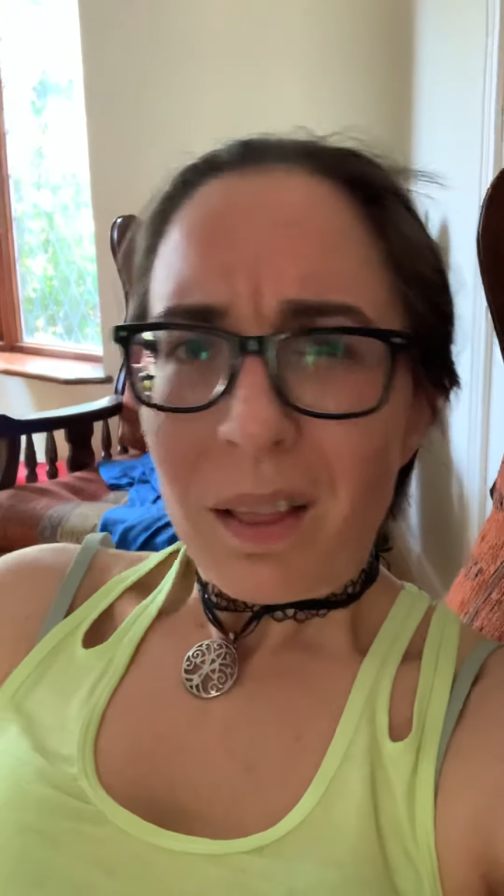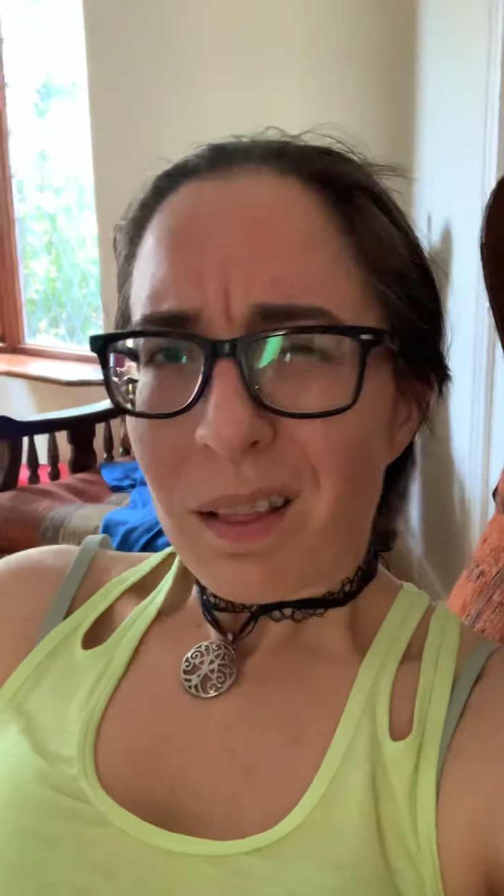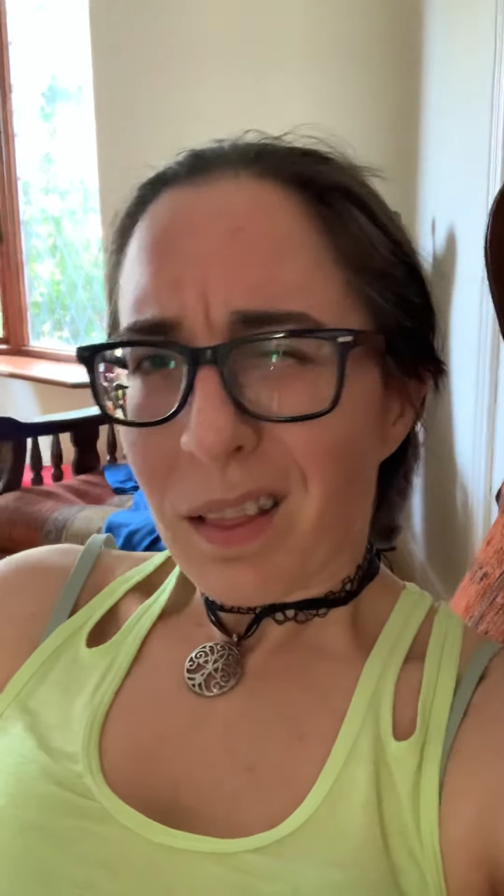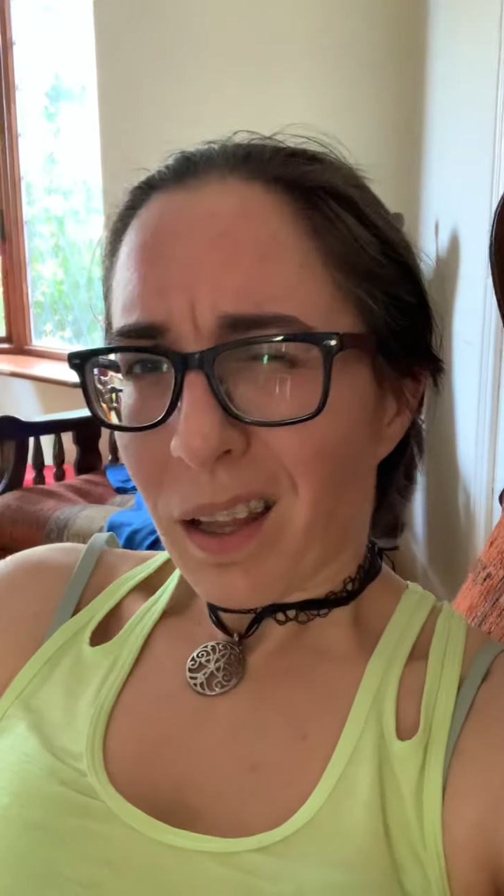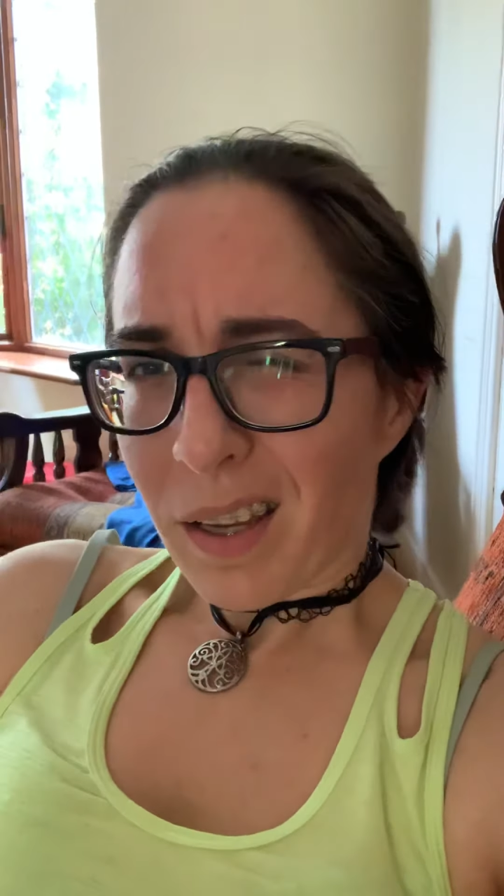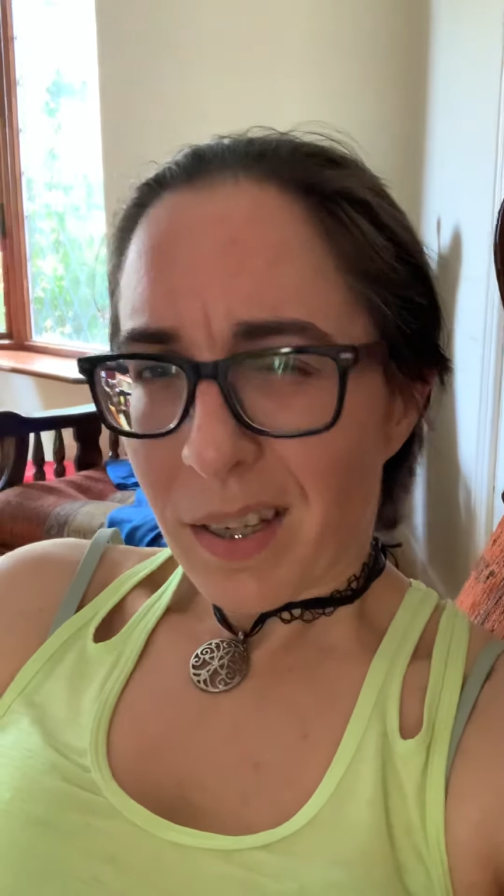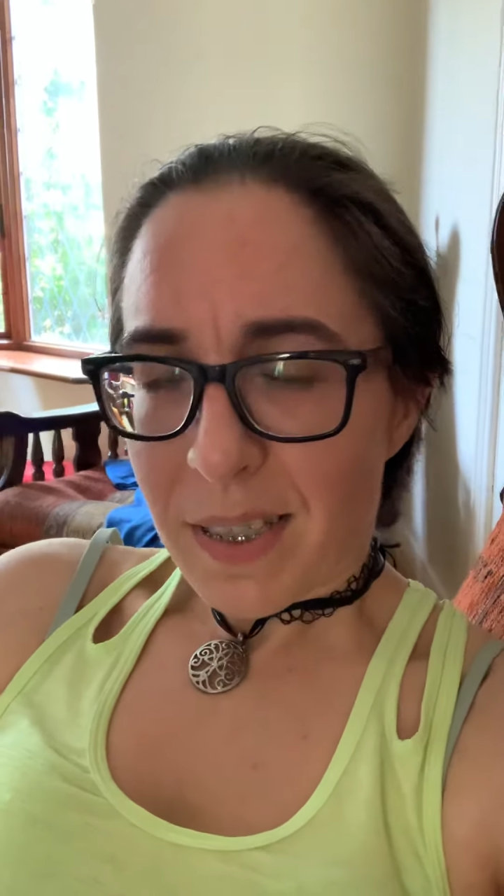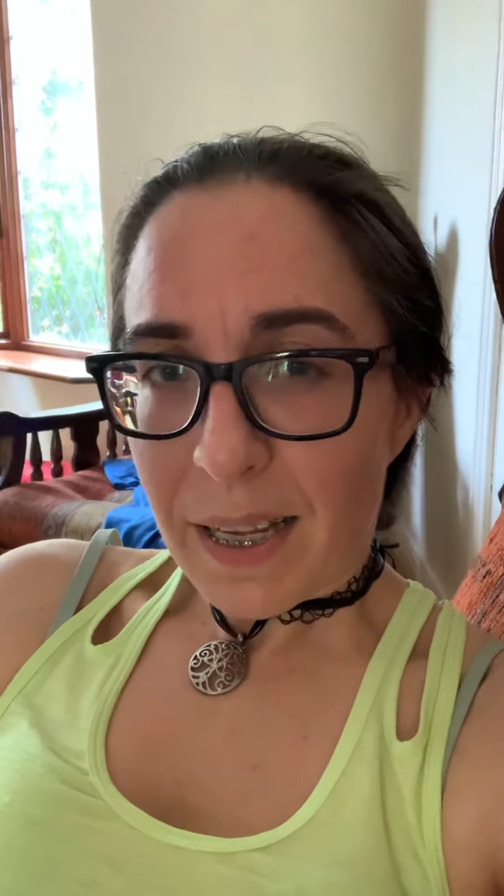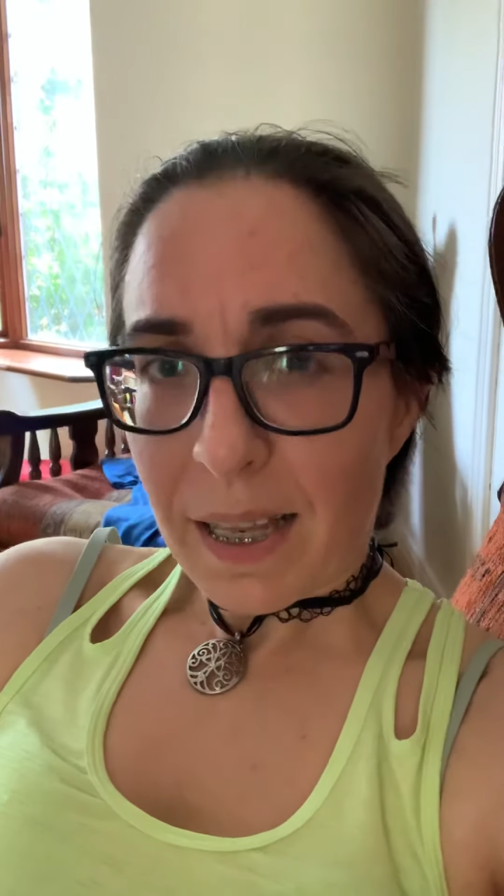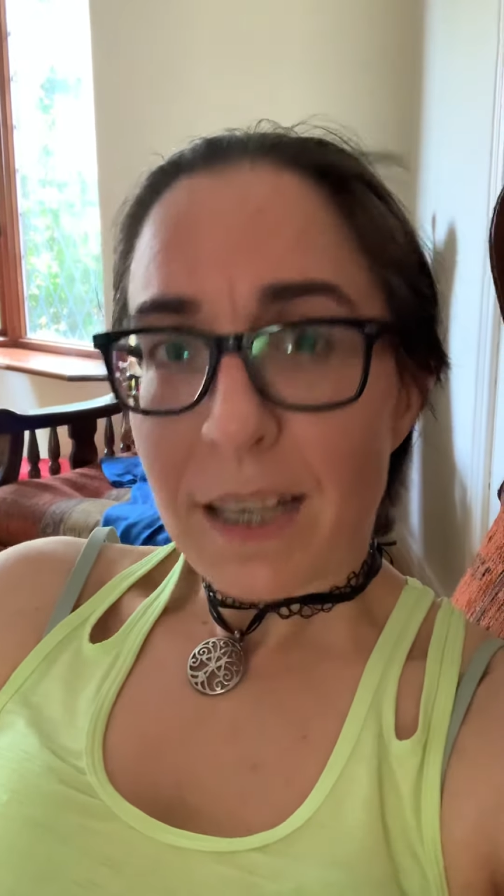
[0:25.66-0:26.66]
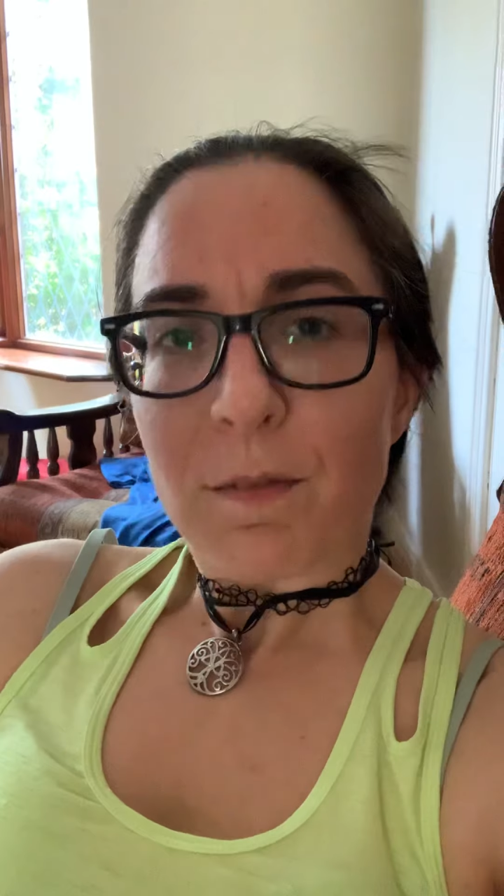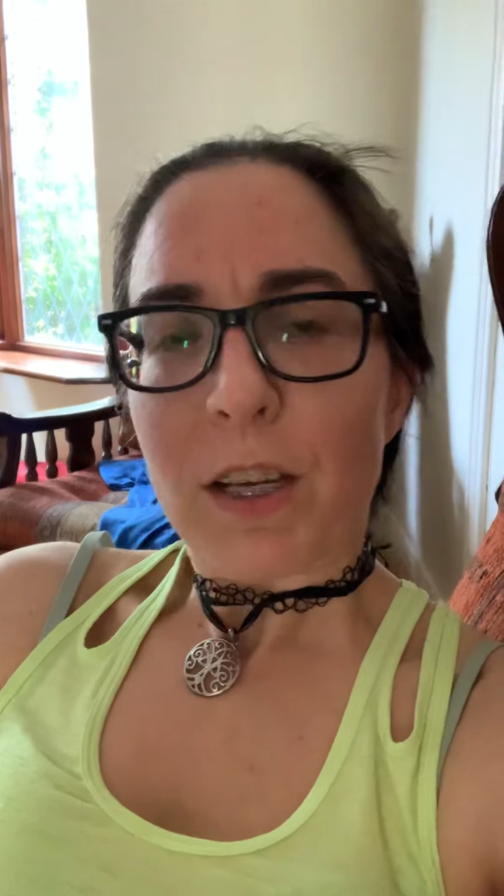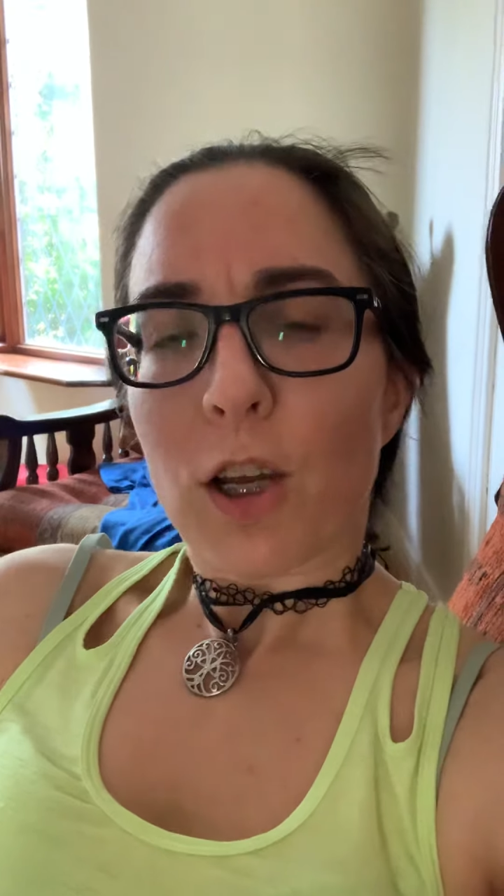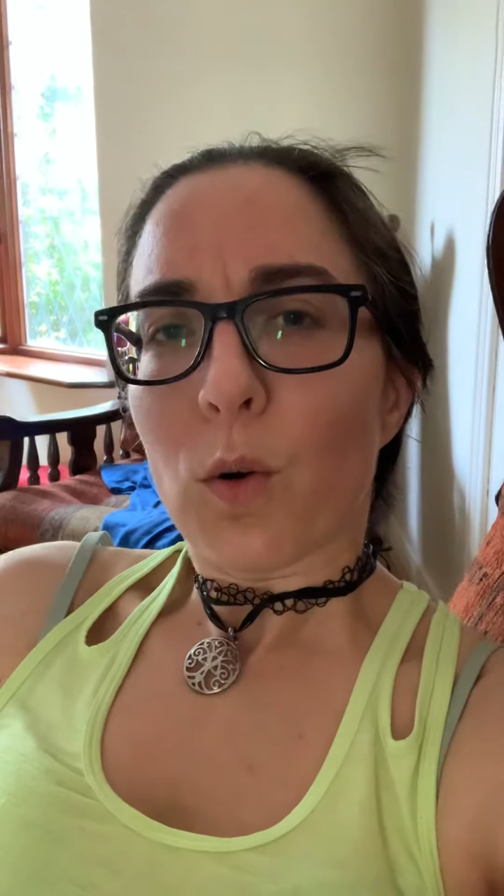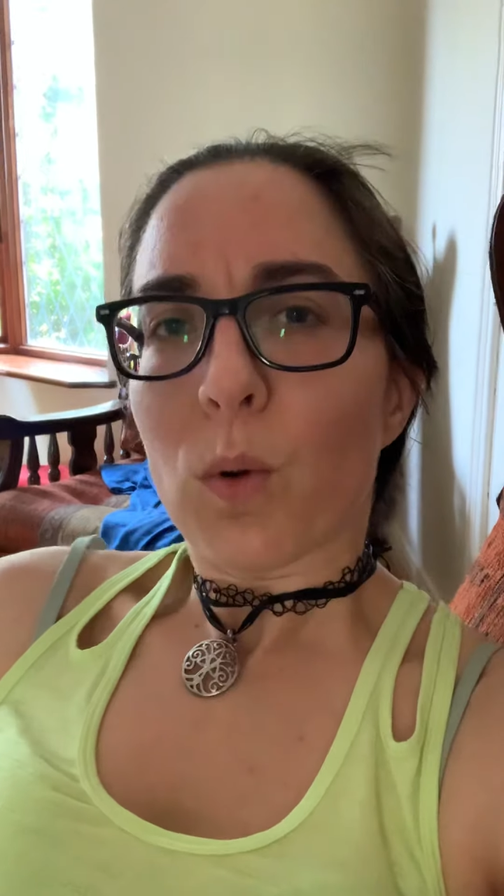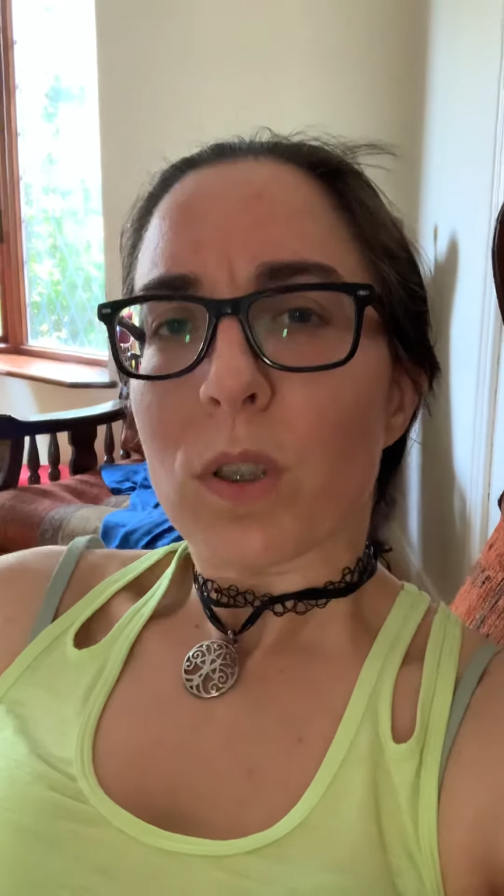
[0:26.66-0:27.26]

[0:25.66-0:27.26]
Like I said last video,